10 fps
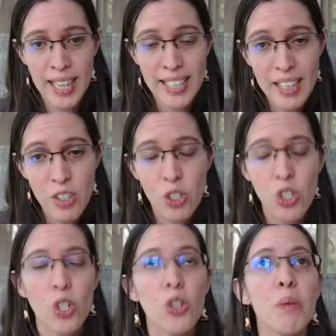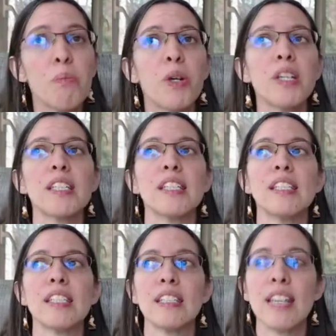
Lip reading: That's so important. And